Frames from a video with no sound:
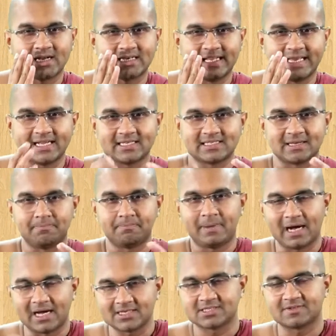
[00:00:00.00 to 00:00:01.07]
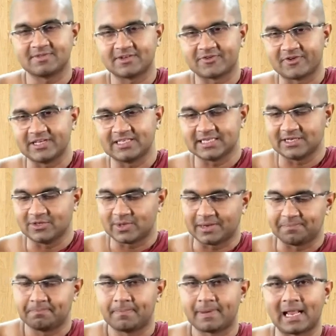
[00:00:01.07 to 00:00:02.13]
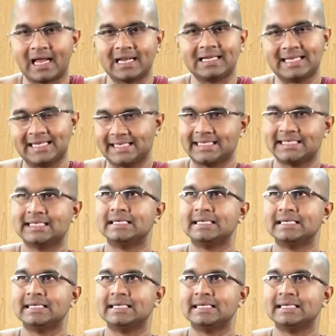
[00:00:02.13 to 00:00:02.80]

take some parts of the trees and you can plant it